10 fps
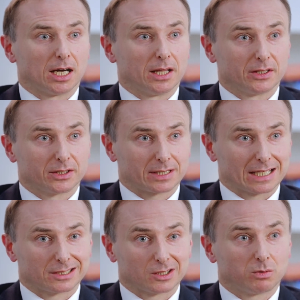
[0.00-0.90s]
this is
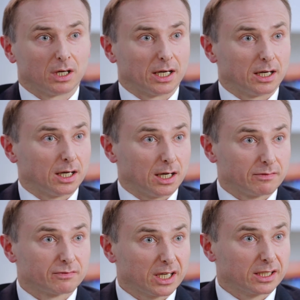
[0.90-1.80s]
actually quite a
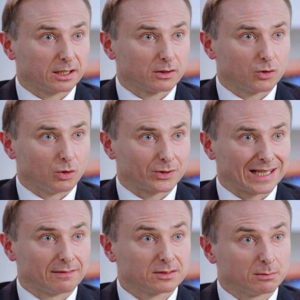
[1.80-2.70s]
frightening thought to
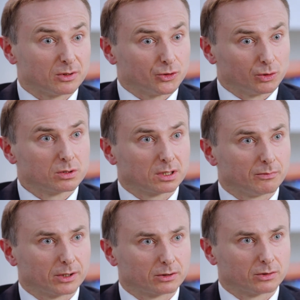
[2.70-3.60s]
have someone do
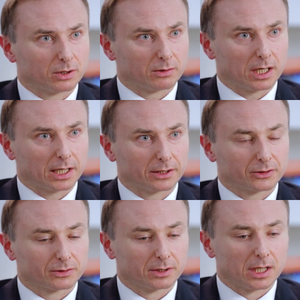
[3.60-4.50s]
something to your eyes.